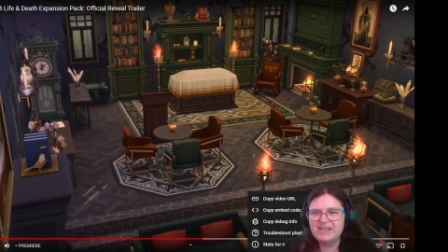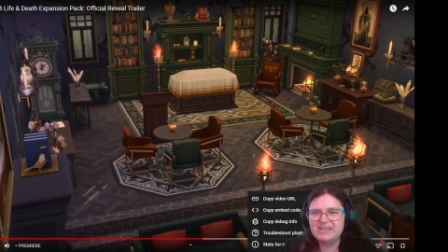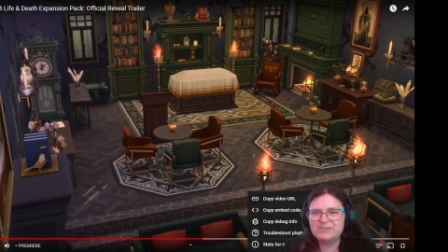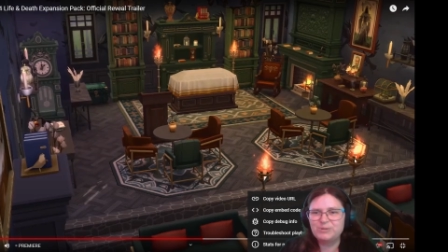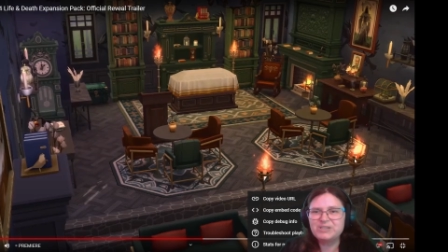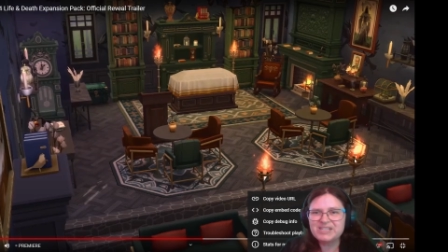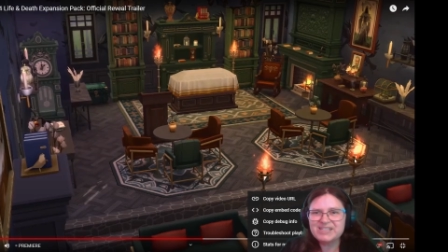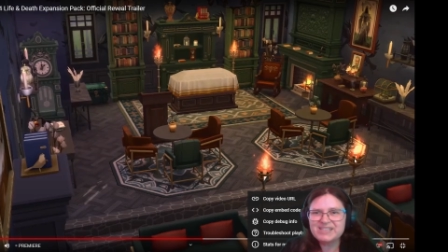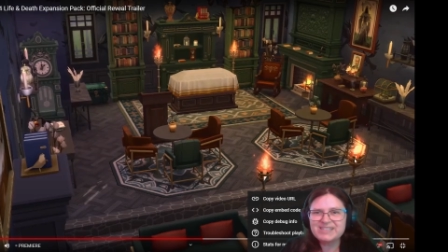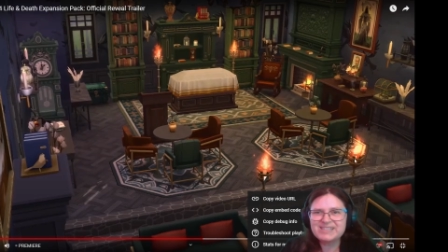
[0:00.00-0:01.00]

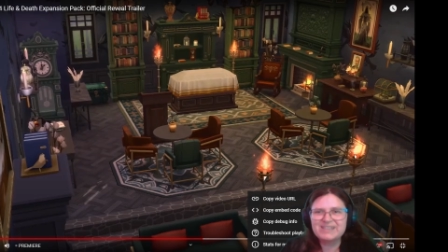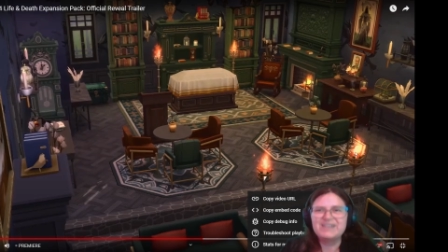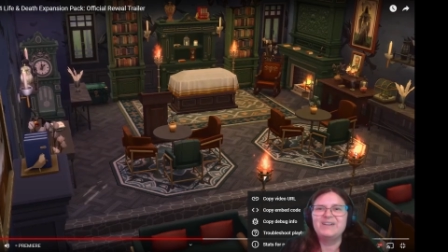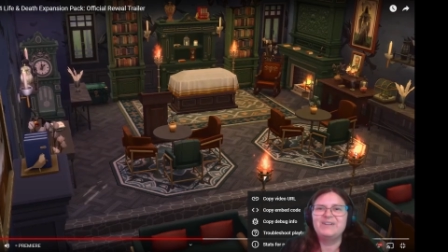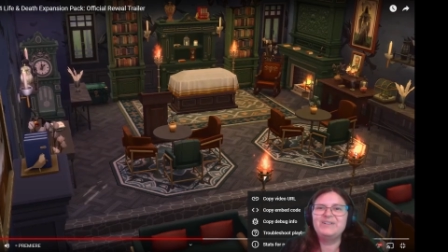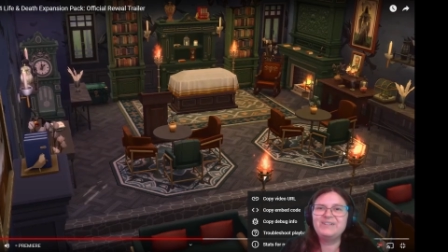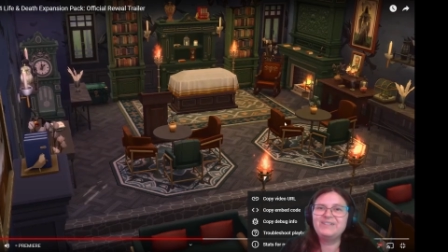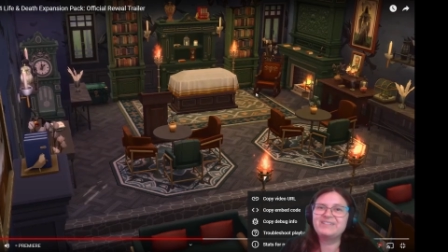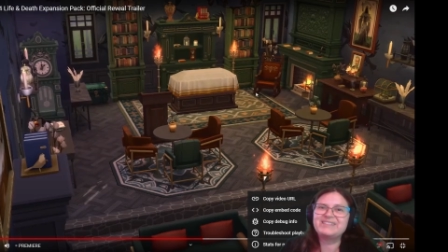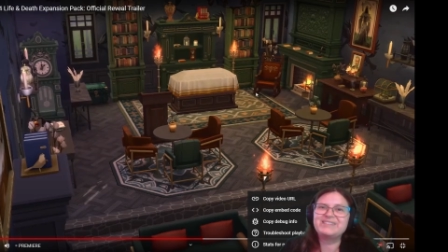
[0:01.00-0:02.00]
Torches.
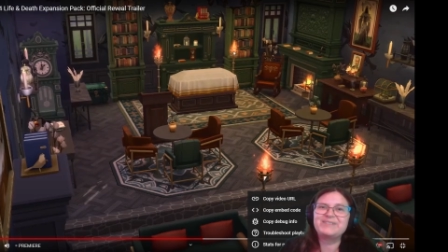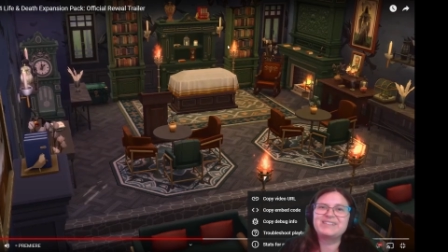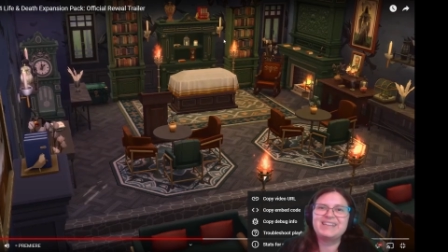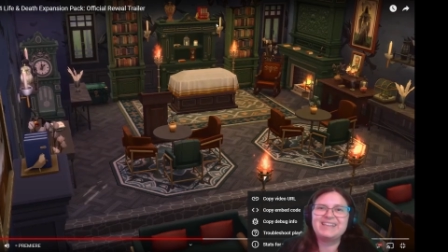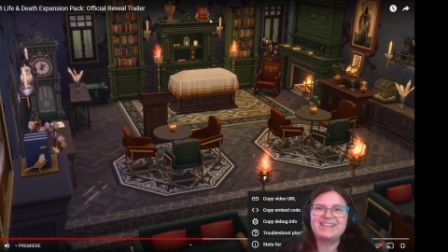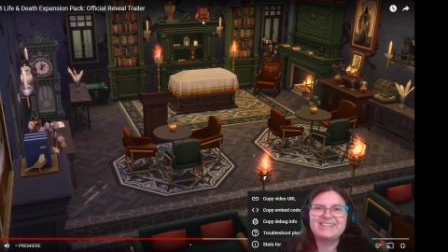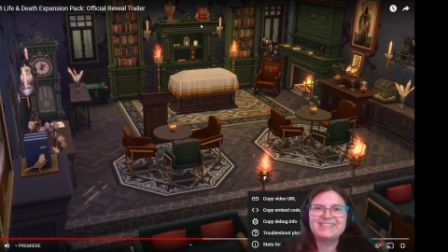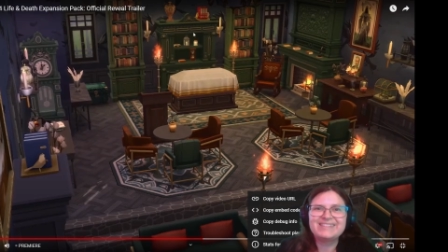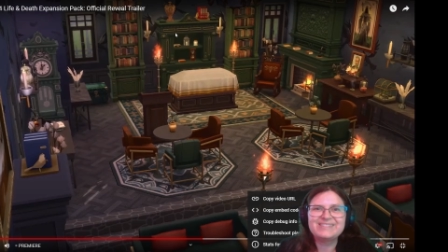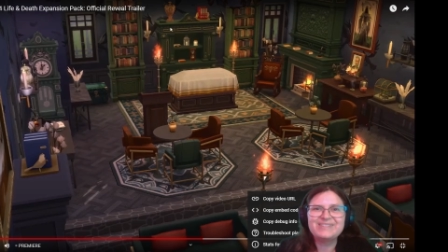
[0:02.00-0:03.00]
Oh, this is so exciting.
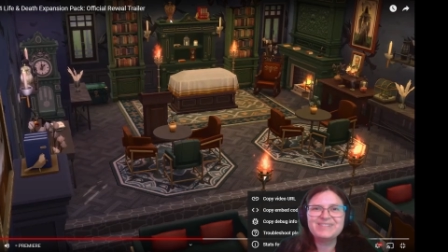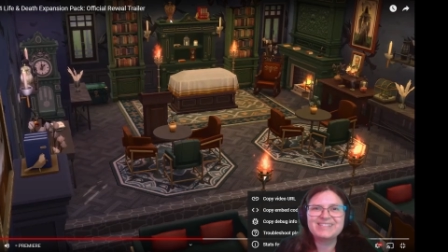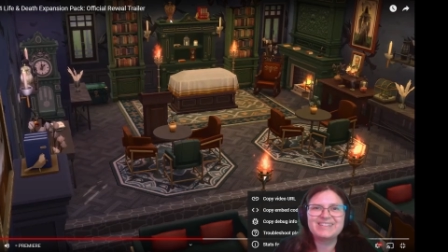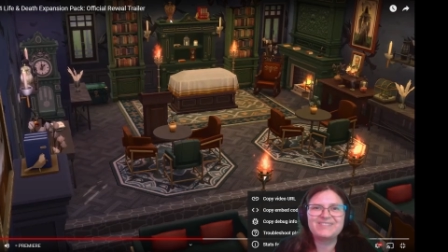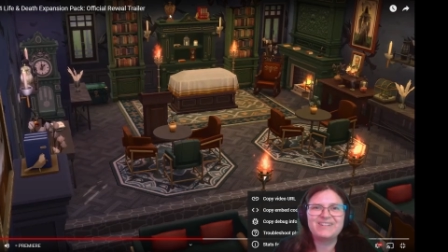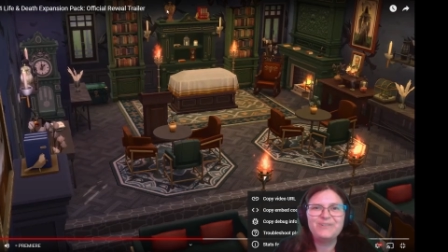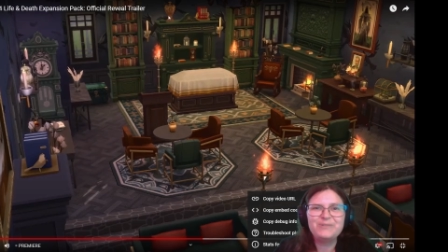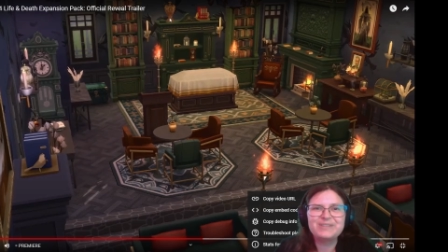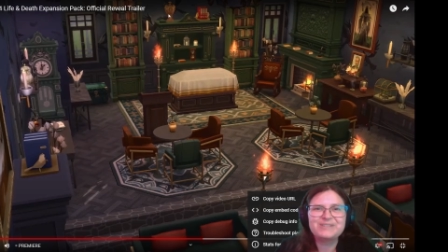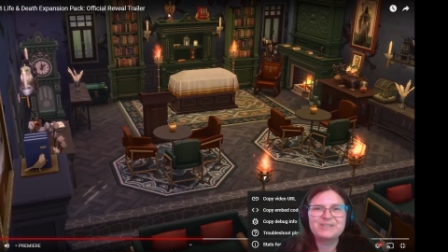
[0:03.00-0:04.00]
So much stuff here. Oh,
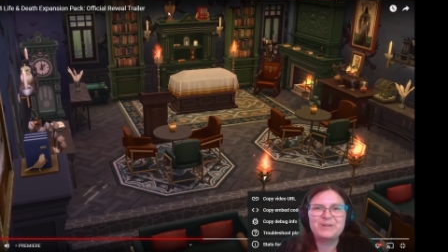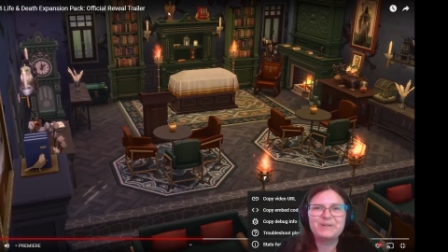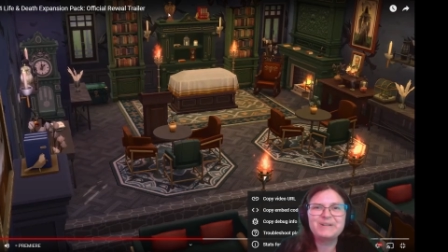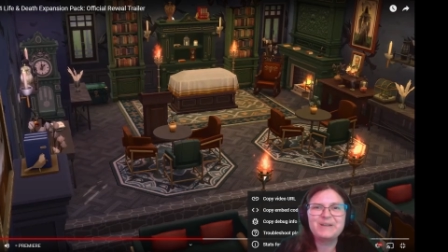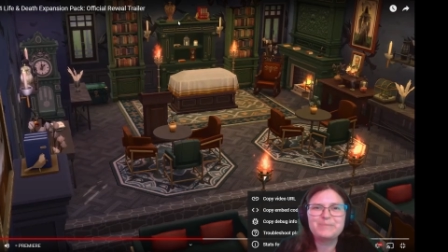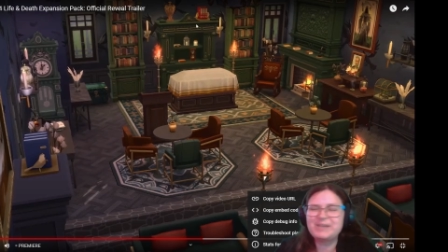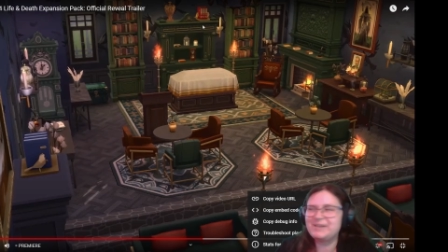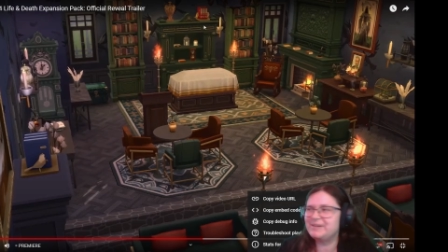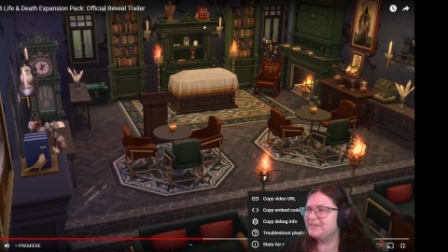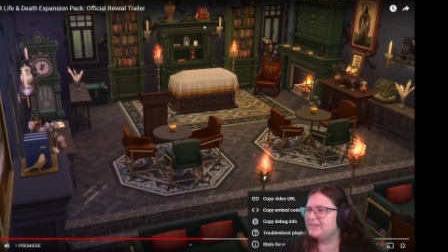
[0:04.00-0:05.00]
and there's an urn up
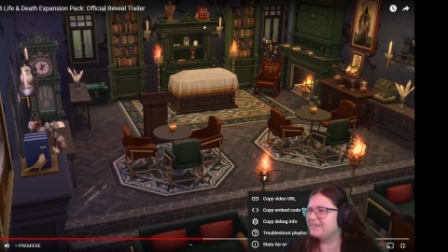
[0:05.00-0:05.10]
here.